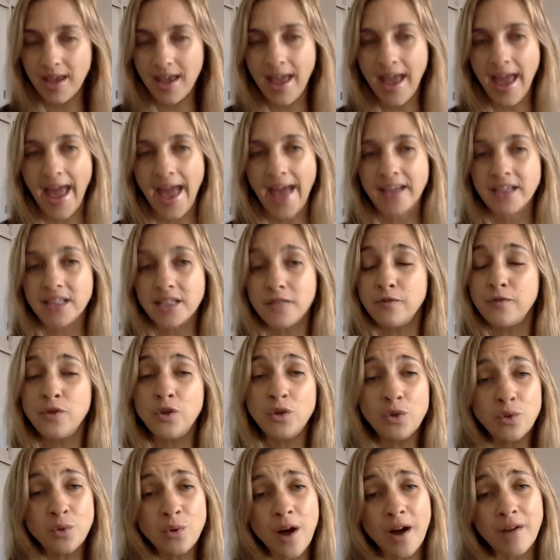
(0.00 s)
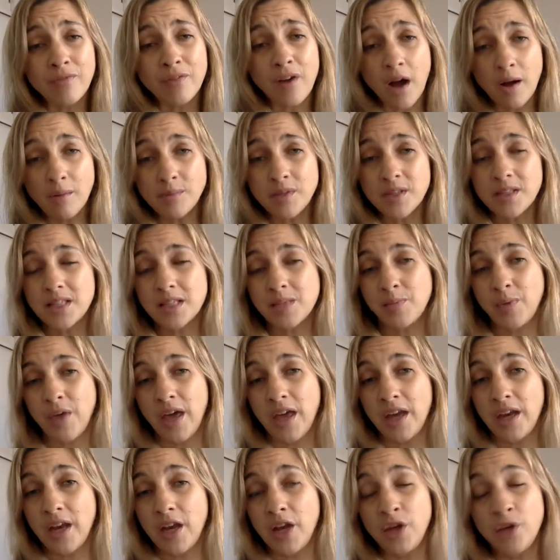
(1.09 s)
And if you have come to this
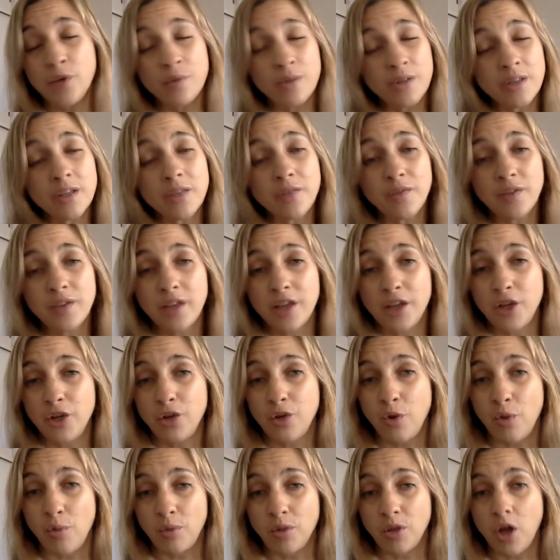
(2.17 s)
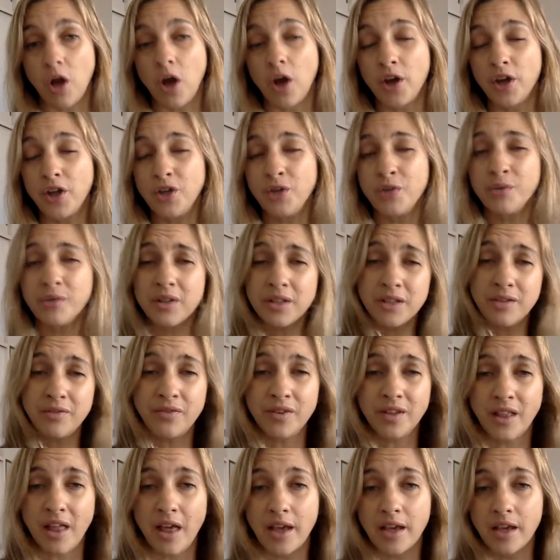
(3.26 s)
planet and you really feel like you don't belong, and you really
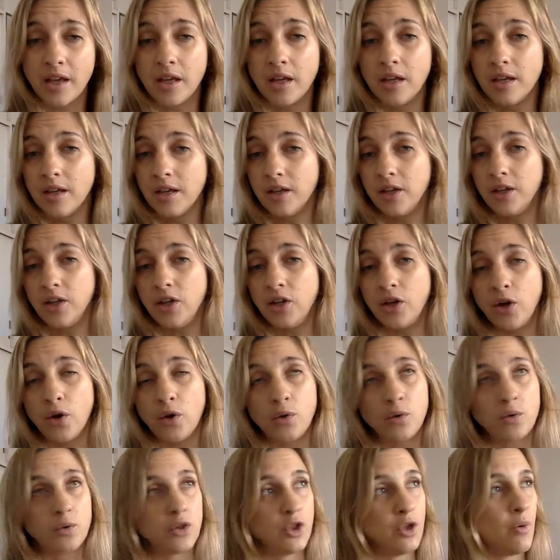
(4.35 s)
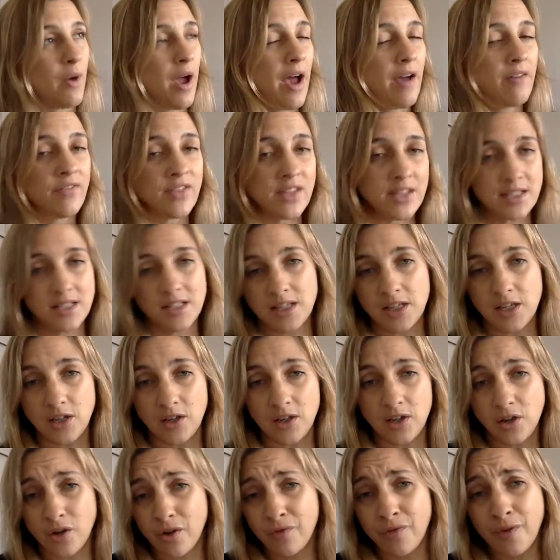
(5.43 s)
feel like, you have
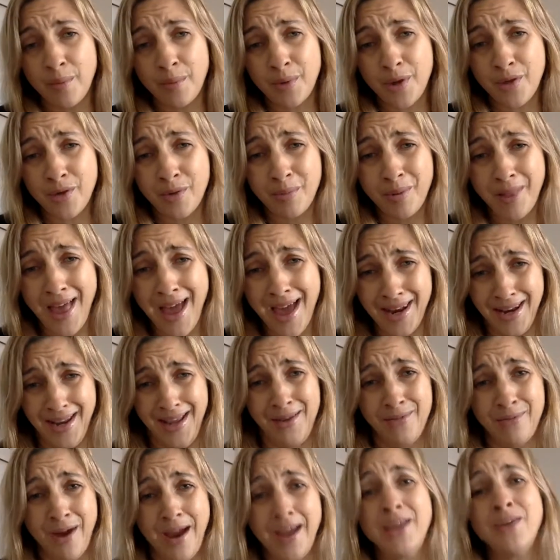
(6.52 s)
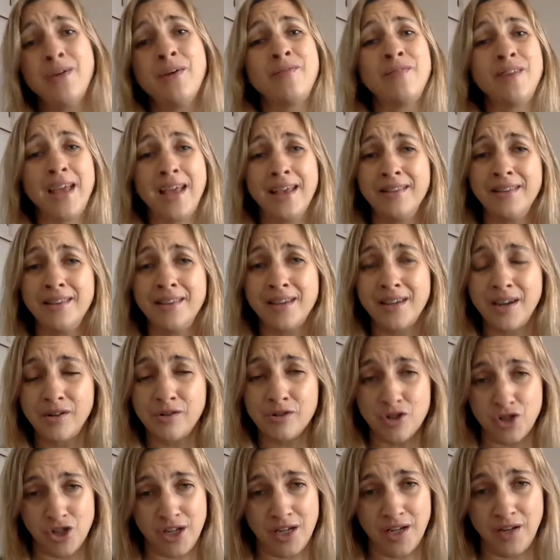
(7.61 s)
you're from another planet, right? You have an alien
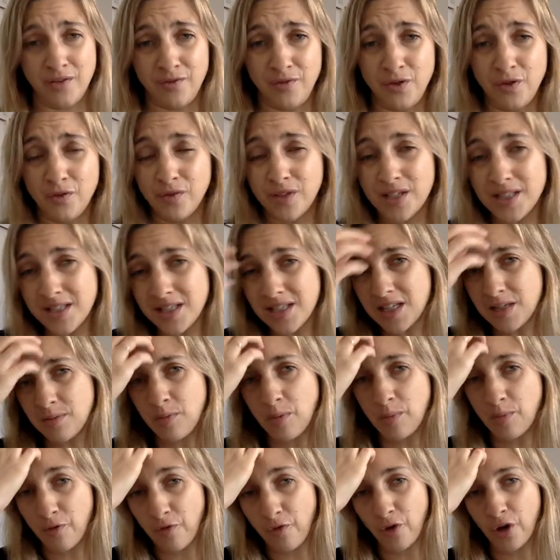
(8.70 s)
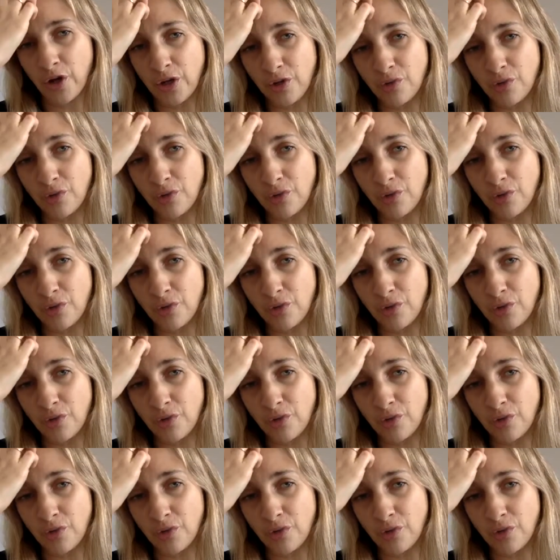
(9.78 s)
energy. And if you've listened to me before,